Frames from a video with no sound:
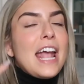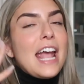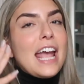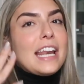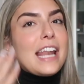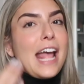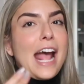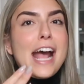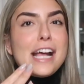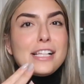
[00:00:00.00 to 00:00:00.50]

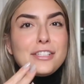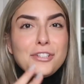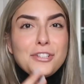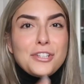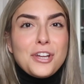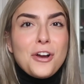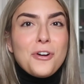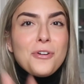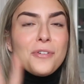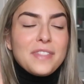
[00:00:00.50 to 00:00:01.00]
And as you
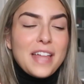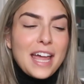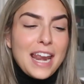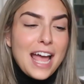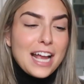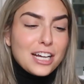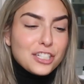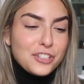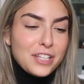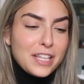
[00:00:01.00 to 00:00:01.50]
know, that
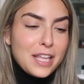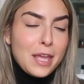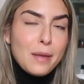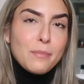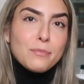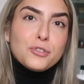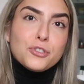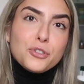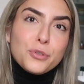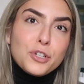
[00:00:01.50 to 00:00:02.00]
actually
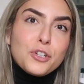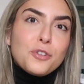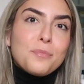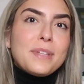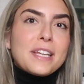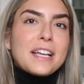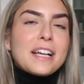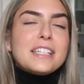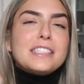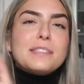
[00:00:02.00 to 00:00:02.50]
came true
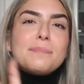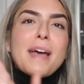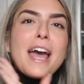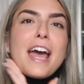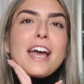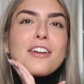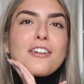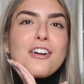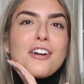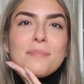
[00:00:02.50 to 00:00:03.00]
because
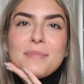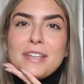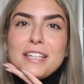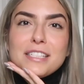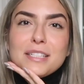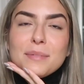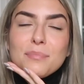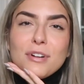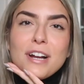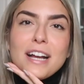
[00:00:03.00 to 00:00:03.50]
Matt got me
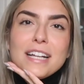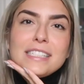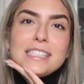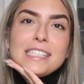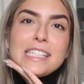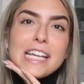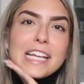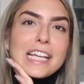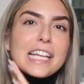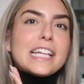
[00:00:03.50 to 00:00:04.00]
surprise
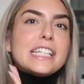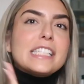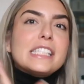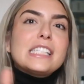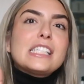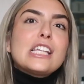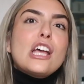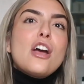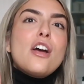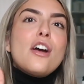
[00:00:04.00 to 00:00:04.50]

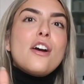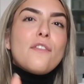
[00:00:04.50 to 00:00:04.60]
tickets